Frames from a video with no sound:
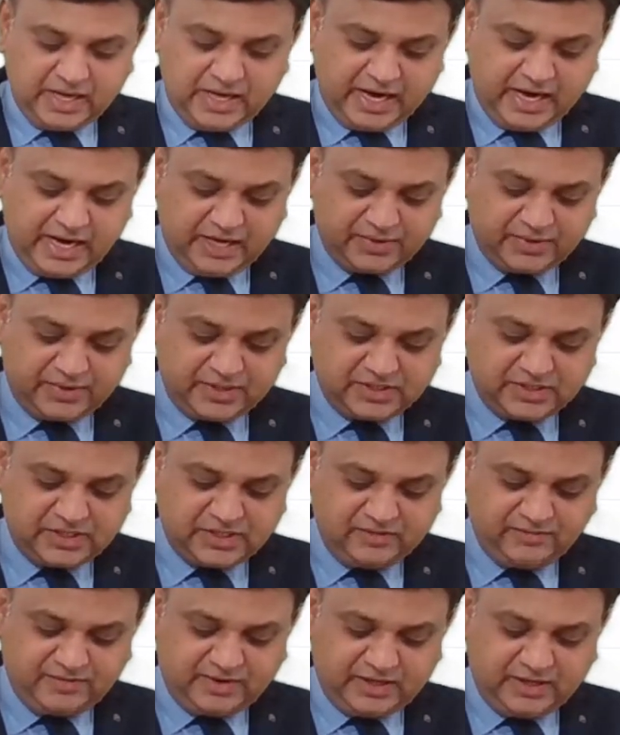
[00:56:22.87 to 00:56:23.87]
and
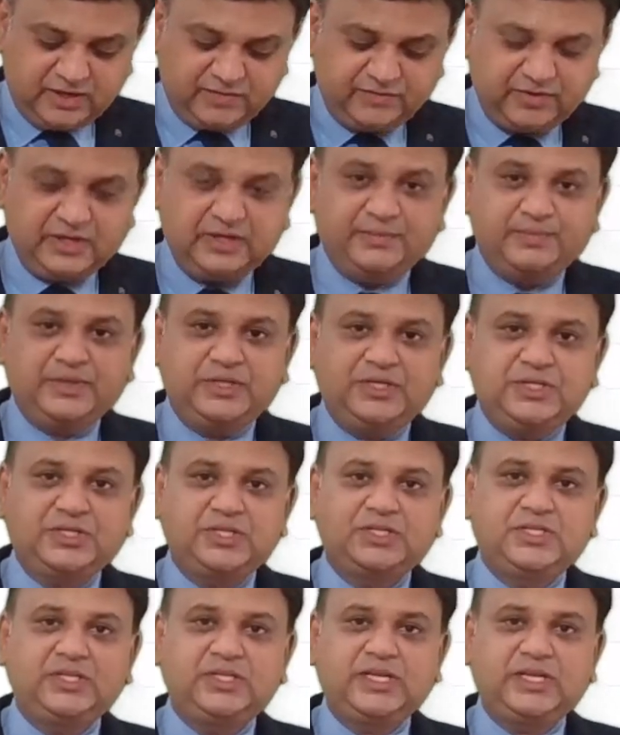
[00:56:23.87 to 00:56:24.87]
present value of the
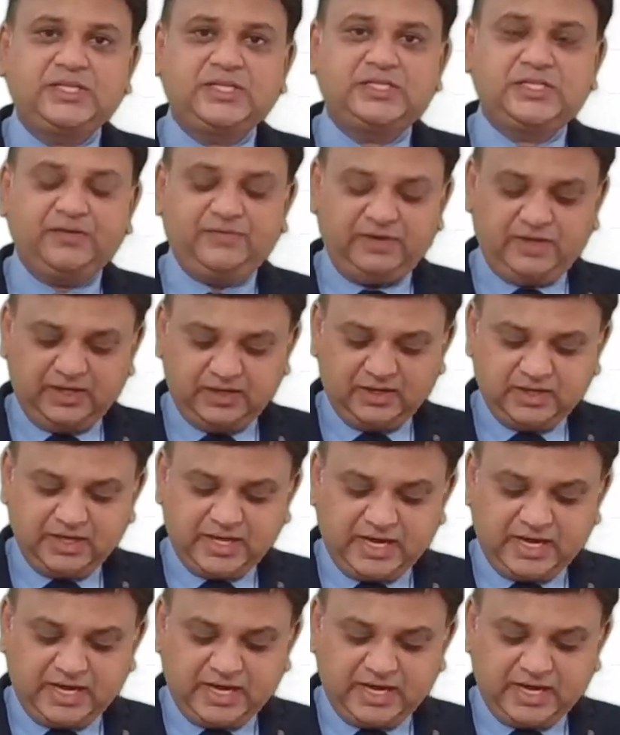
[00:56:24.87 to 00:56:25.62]
depreciation tax saving,